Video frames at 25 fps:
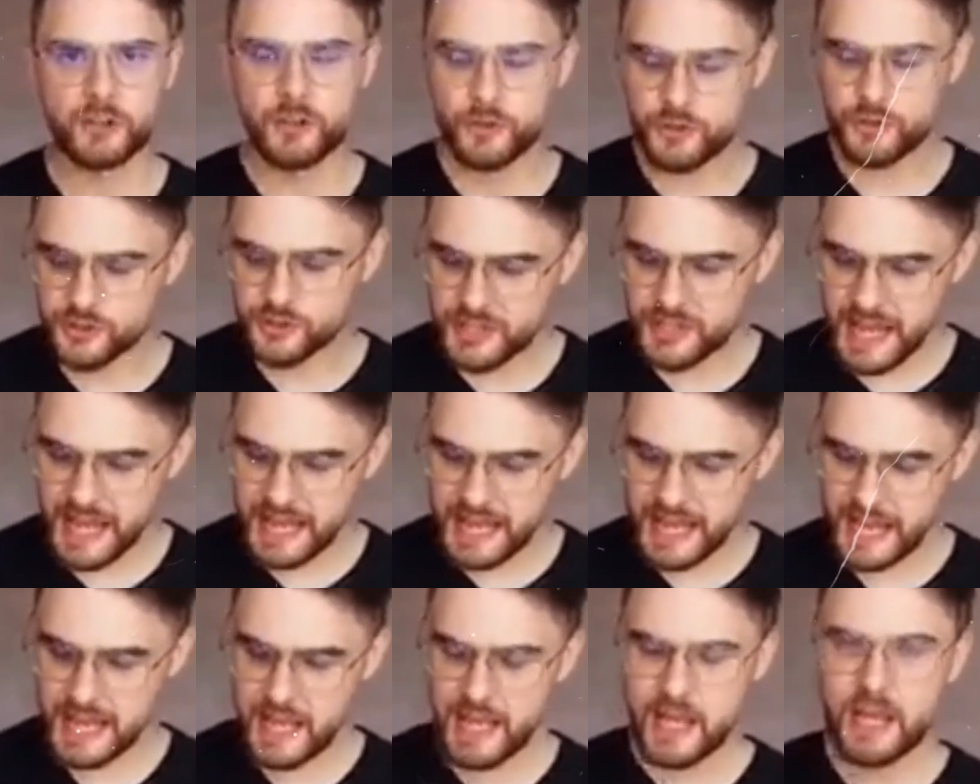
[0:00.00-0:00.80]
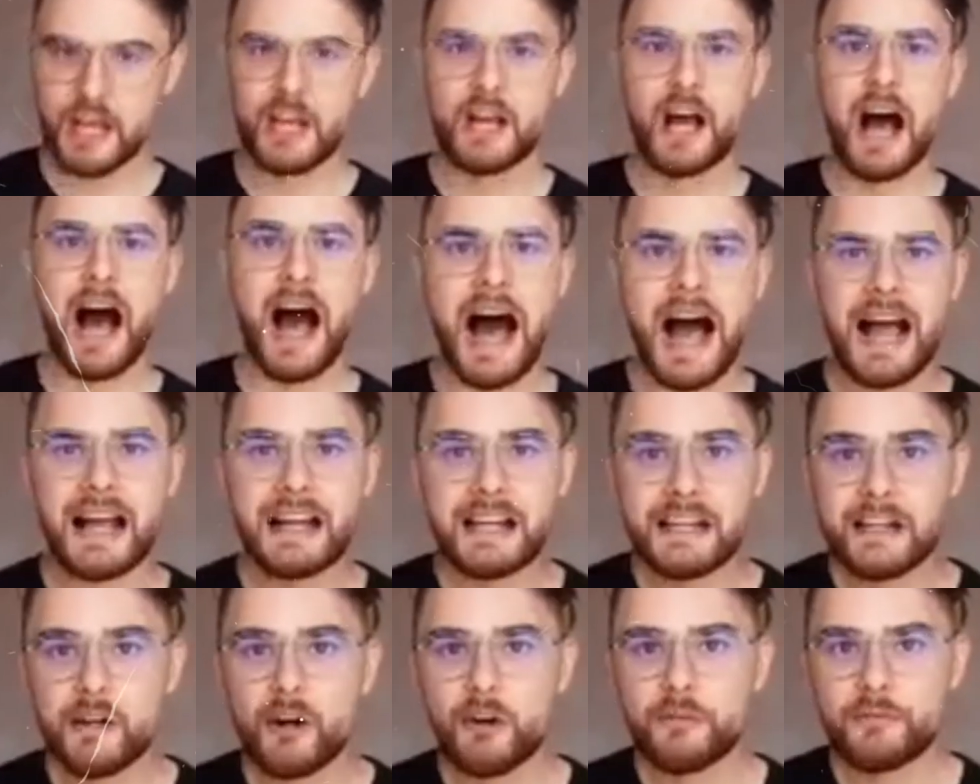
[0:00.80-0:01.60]
to say
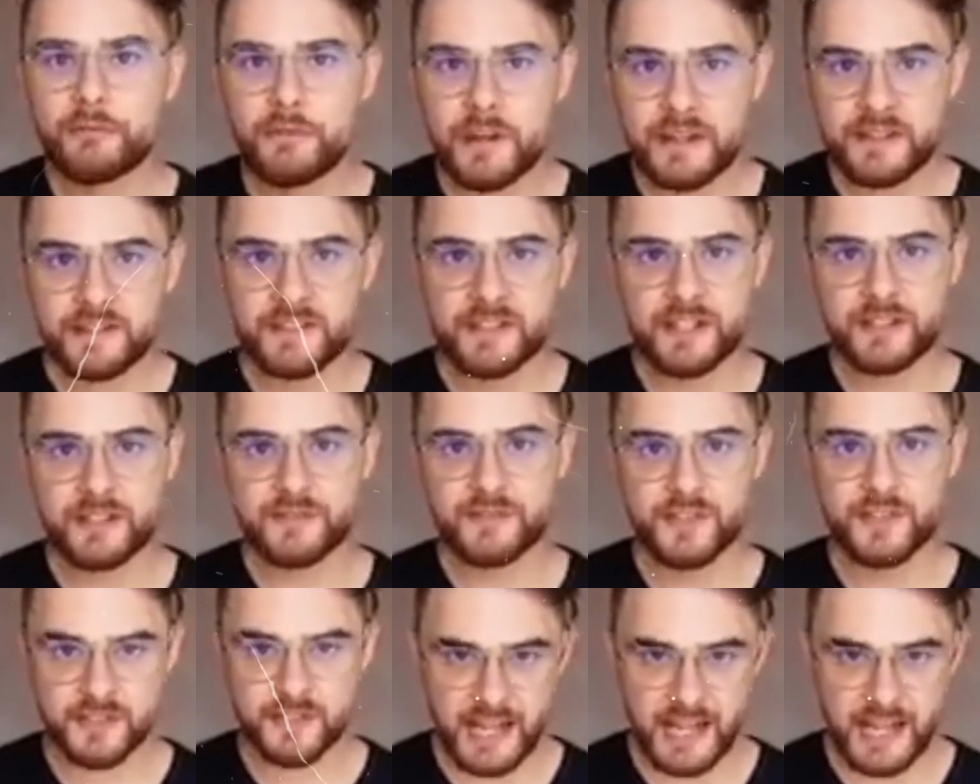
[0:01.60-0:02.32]
highly offensive